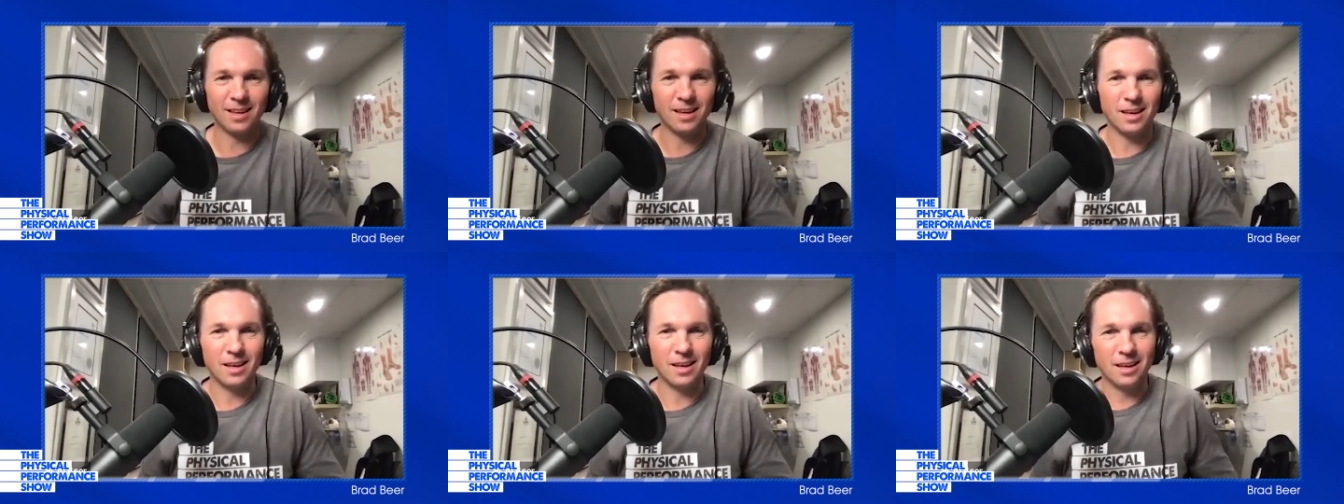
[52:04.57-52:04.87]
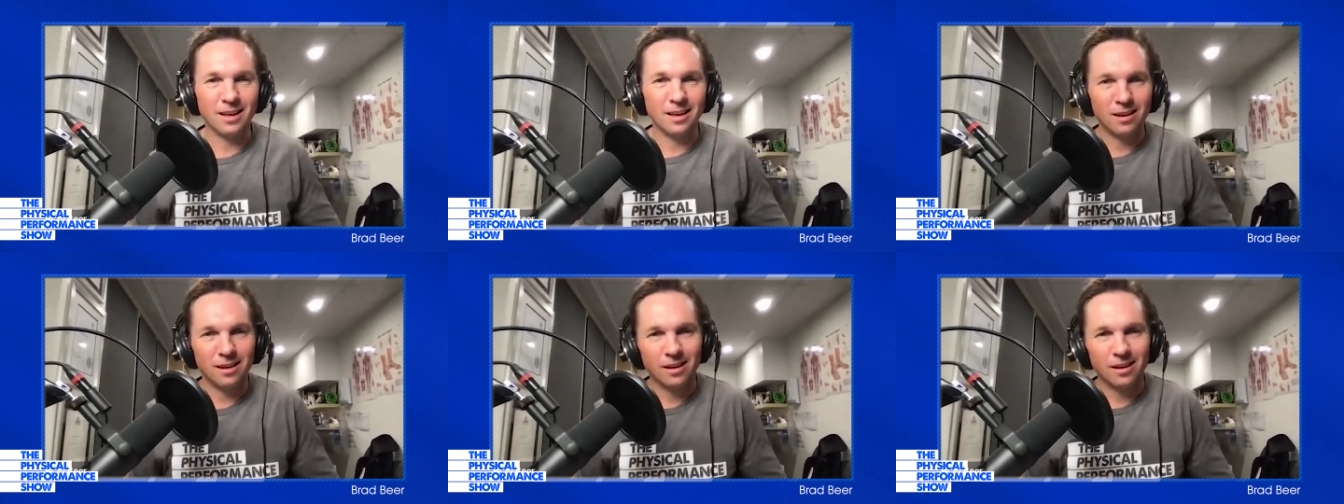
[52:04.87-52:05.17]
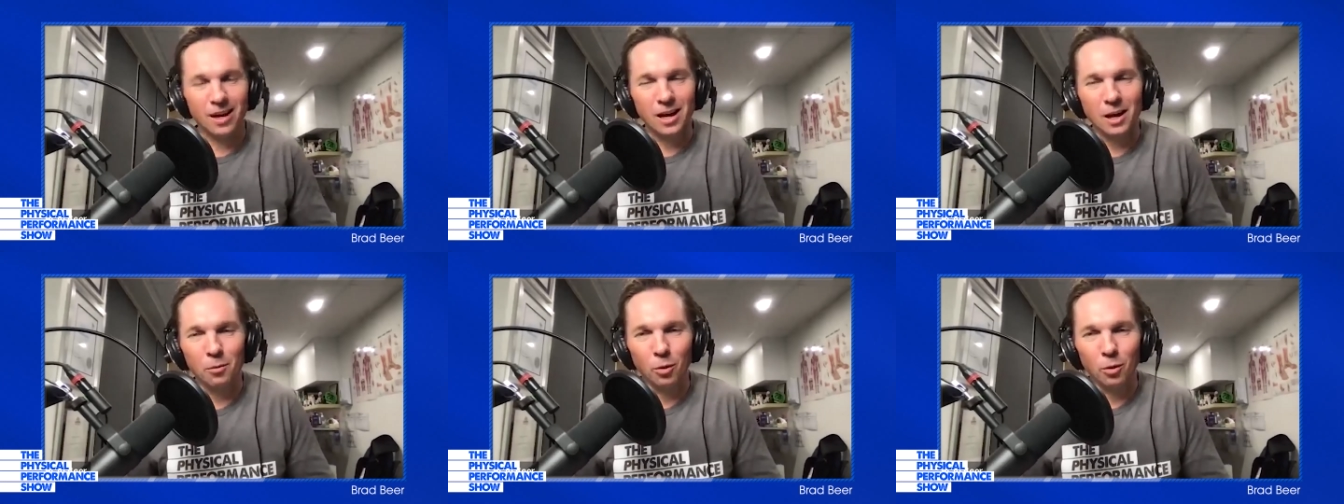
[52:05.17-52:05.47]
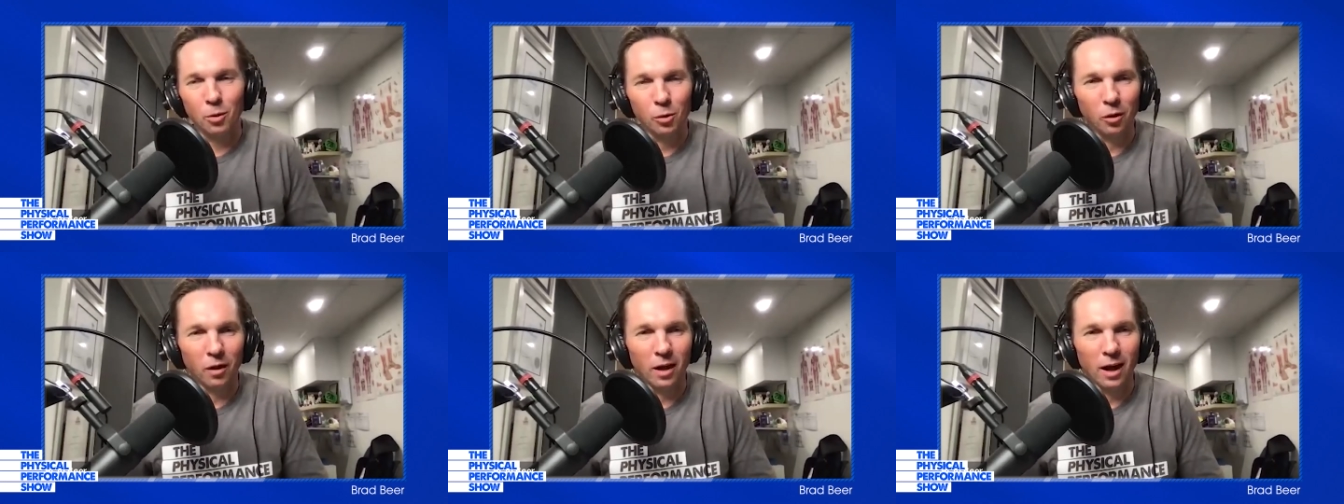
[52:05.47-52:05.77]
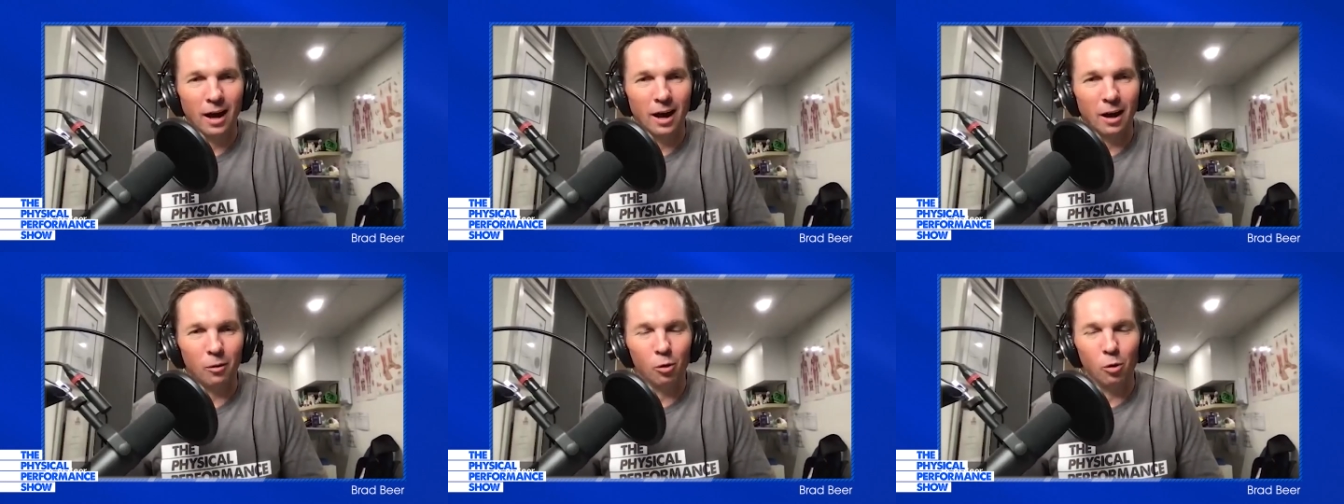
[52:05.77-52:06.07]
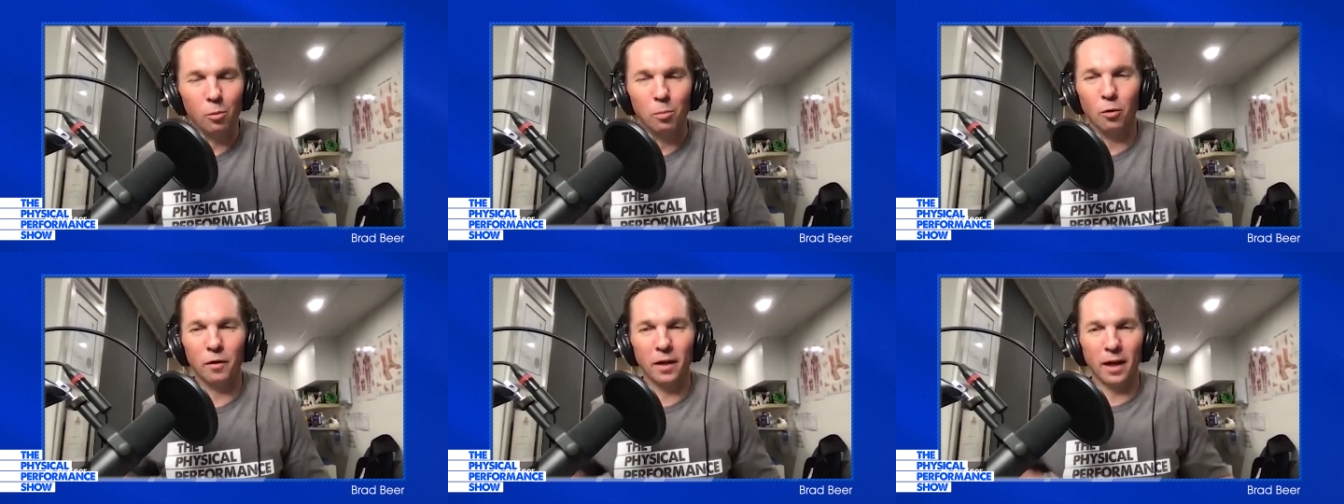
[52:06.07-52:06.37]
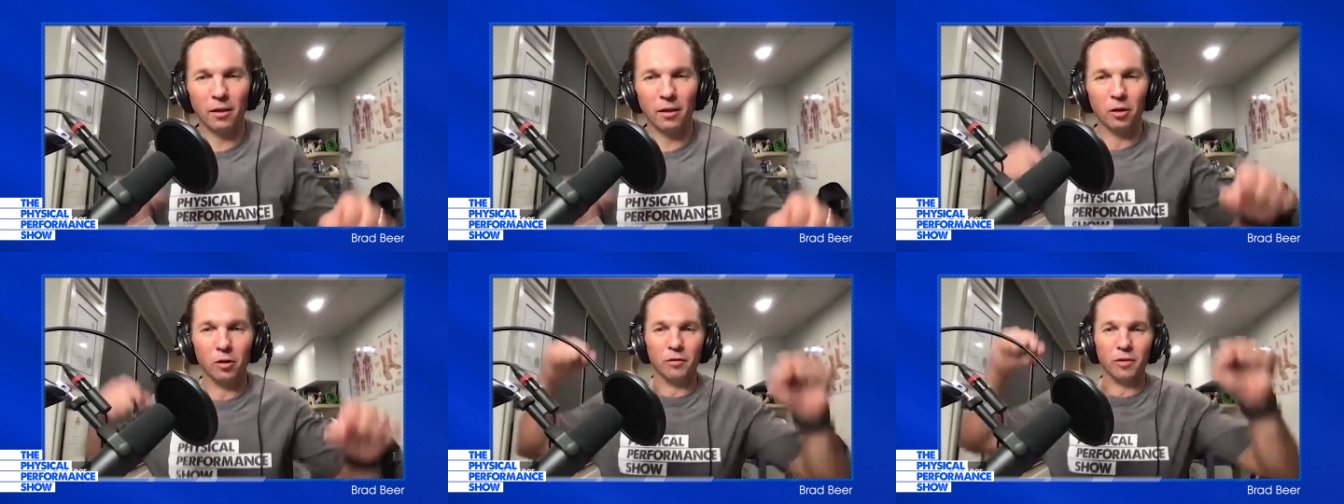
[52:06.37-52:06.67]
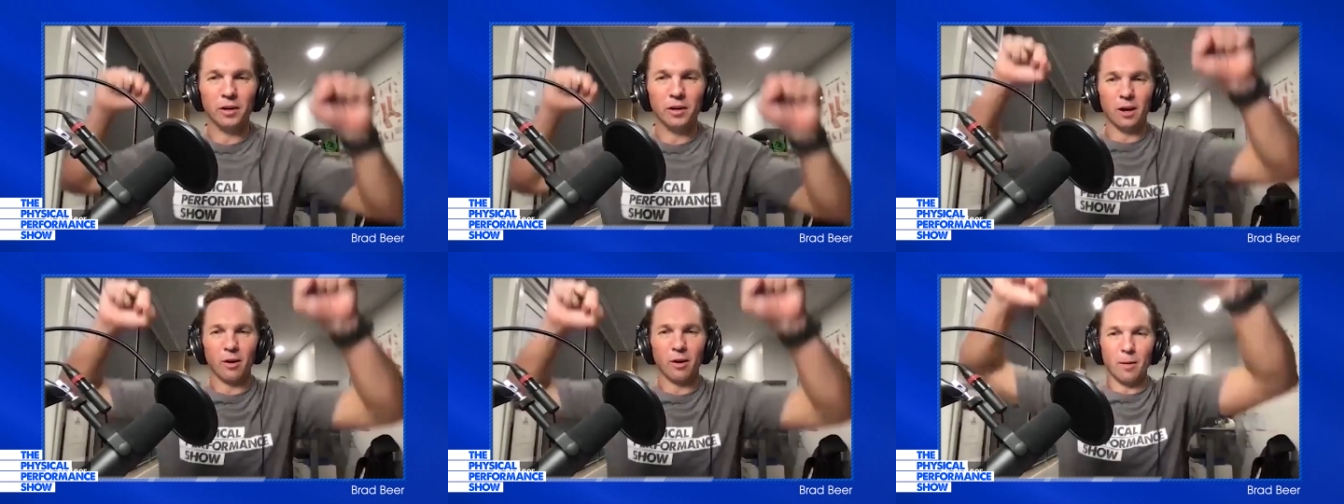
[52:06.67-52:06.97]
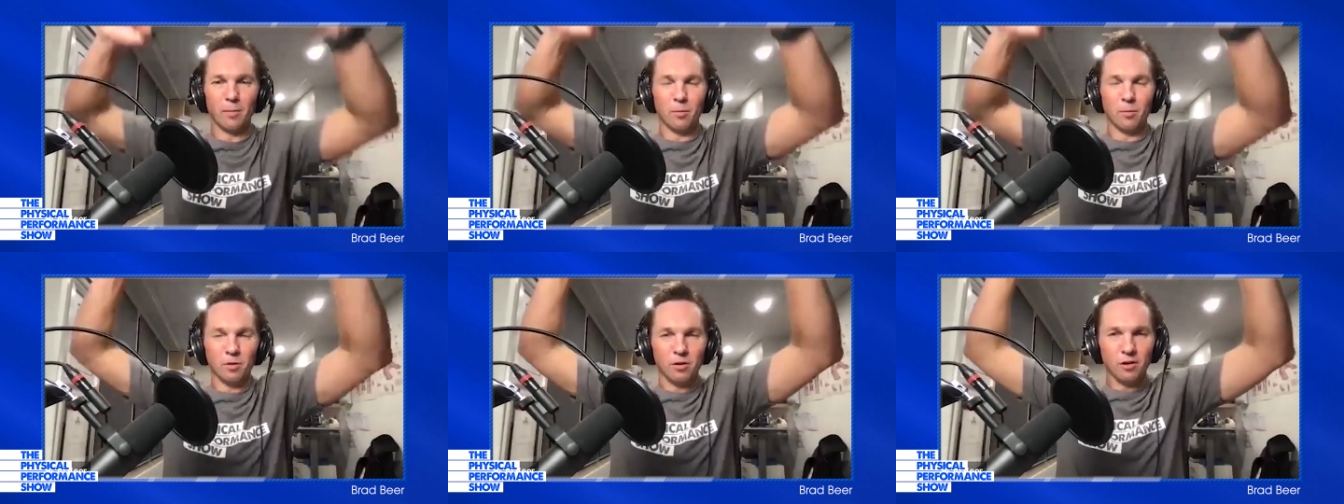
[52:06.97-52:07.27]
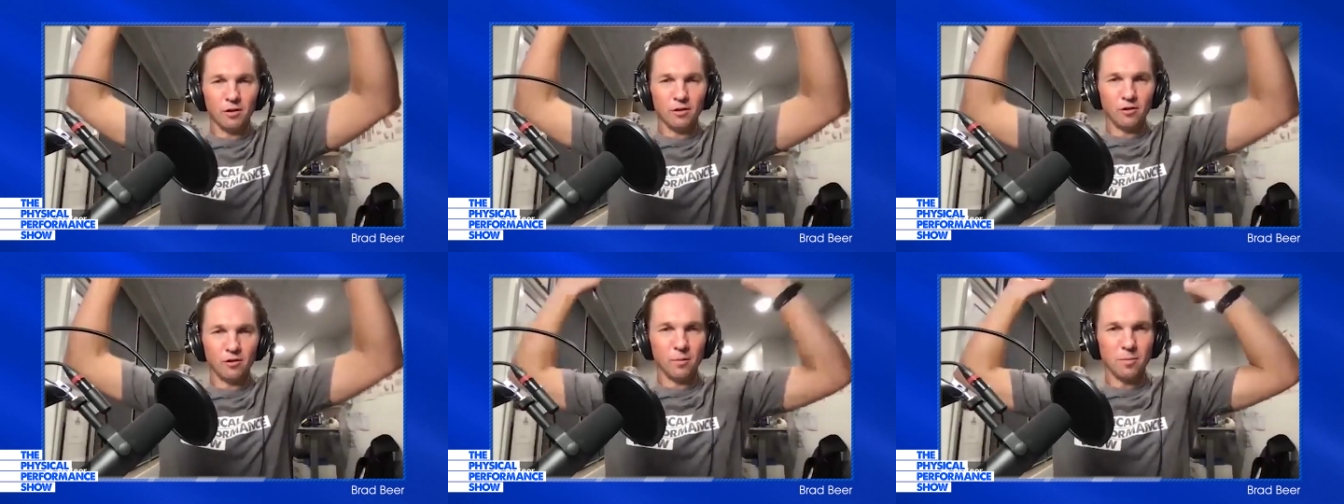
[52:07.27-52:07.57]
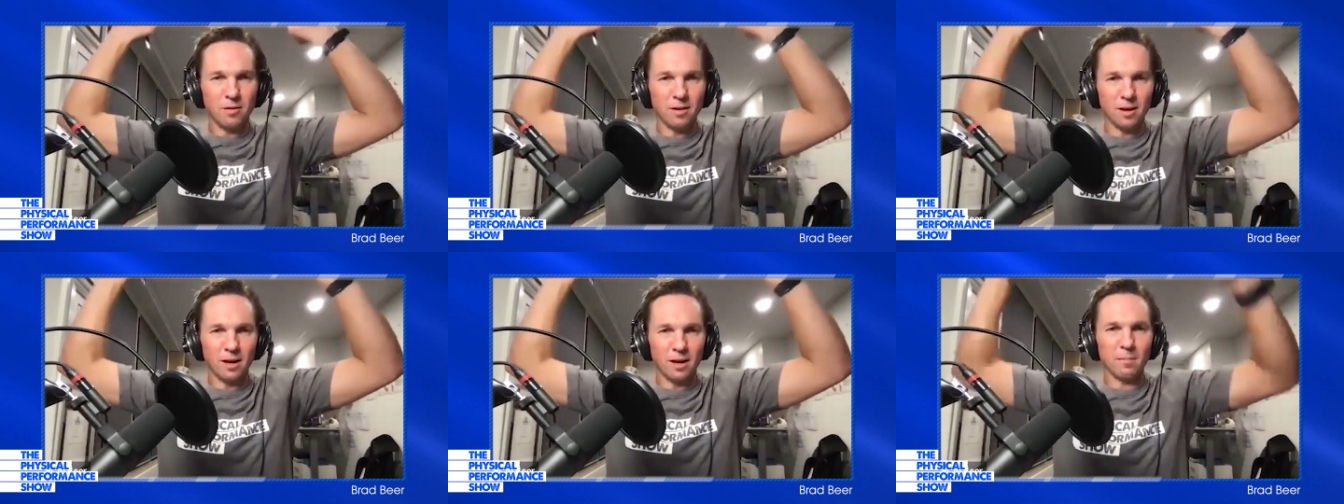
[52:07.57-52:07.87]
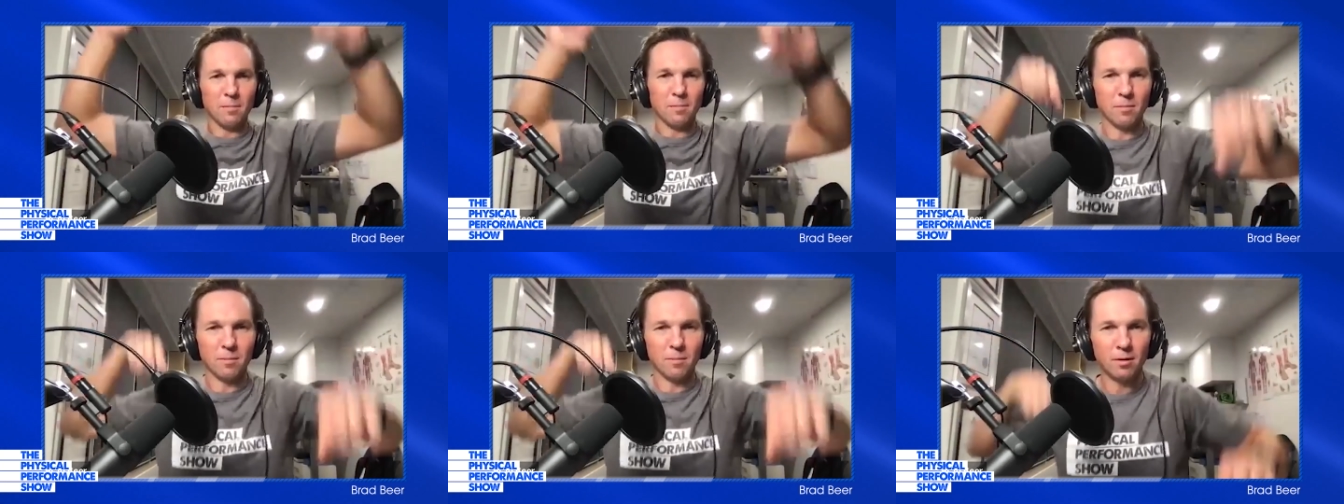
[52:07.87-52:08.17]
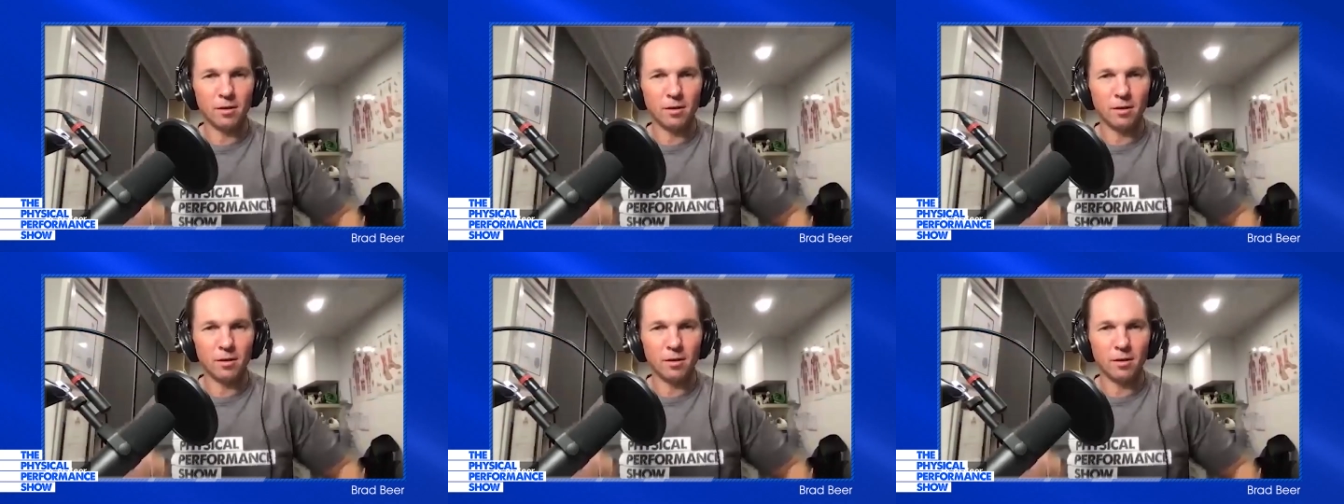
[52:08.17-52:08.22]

Yep. And we'll put that little video up on YouTube, Sam.